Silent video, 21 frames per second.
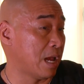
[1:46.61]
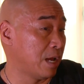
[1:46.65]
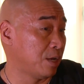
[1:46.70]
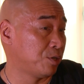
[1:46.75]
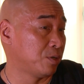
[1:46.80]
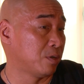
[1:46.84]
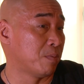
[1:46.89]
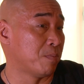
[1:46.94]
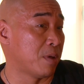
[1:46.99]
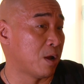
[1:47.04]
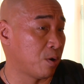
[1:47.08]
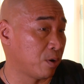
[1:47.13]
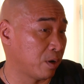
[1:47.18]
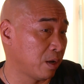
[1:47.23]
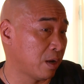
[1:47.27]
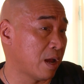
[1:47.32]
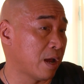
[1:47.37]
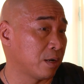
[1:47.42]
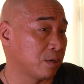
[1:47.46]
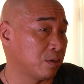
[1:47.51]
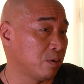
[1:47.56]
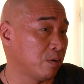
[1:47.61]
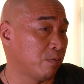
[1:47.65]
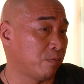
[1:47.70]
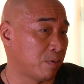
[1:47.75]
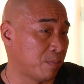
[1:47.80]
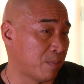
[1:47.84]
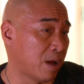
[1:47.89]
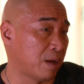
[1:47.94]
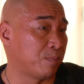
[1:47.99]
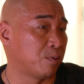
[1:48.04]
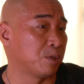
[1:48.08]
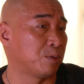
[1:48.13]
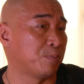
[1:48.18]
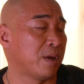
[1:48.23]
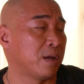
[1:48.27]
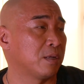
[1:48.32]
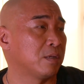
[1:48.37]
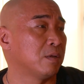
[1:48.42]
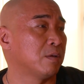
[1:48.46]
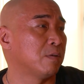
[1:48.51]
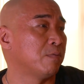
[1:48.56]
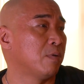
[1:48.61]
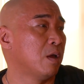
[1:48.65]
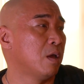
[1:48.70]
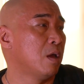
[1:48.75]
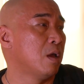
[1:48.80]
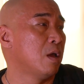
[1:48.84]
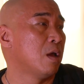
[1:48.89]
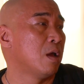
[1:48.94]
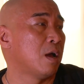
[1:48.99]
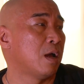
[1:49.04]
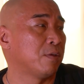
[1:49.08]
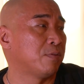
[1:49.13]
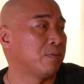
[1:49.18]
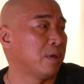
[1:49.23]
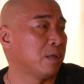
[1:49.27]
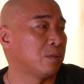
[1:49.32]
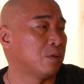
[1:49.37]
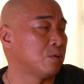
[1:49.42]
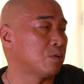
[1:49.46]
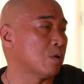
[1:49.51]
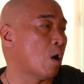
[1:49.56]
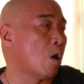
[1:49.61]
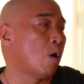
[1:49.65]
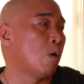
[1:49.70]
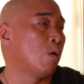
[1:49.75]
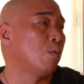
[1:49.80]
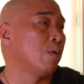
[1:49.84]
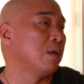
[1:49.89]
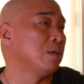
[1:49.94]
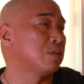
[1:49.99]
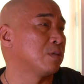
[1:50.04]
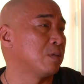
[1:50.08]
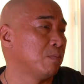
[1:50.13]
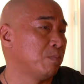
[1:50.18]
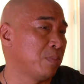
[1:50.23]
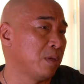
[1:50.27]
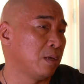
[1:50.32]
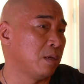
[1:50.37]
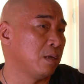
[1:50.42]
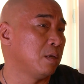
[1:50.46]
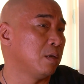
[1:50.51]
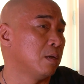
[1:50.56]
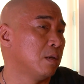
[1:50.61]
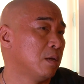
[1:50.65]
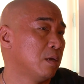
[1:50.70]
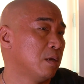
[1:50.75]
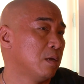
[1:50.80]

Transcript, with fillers: Asian American actor, from my perspective, I think there's always can be